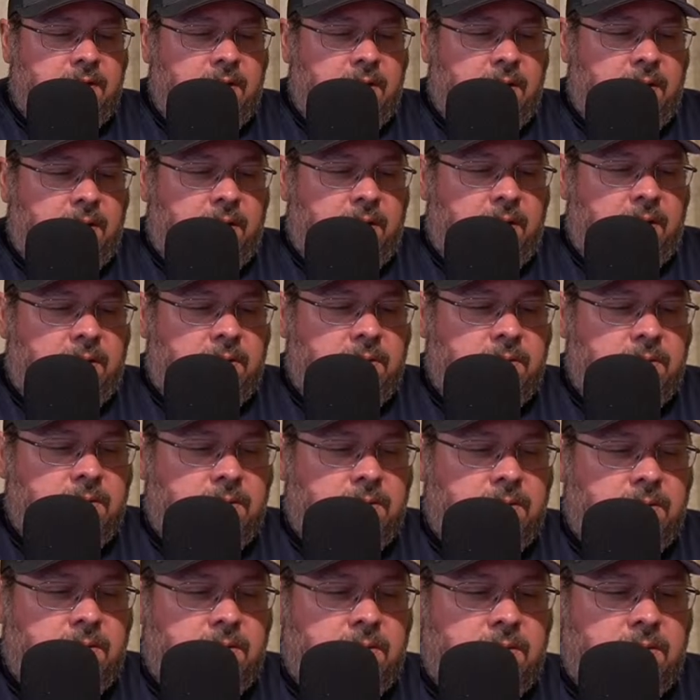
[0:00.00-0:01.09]
let
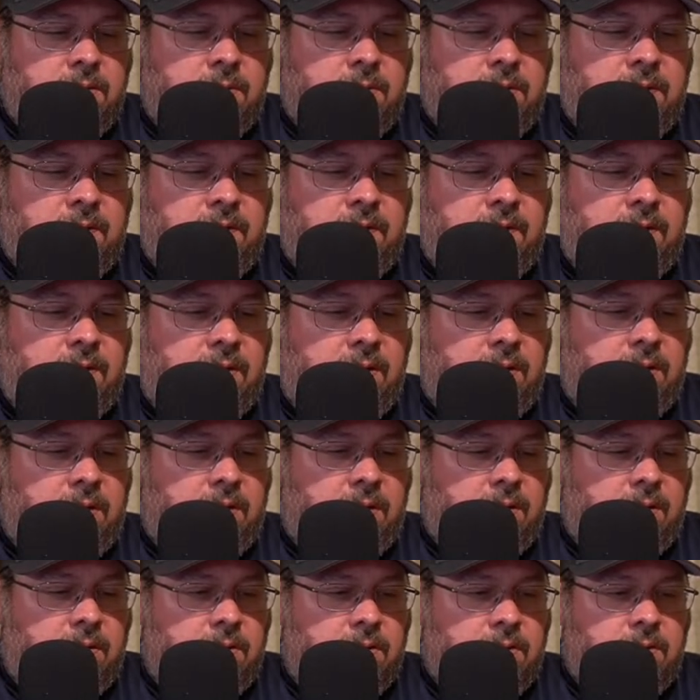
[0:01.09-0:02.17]
me see
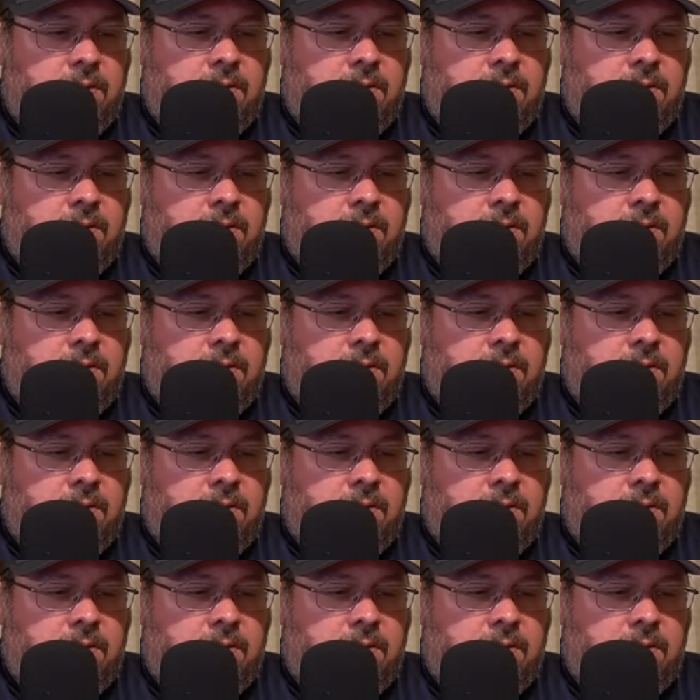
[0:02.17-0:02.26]
here.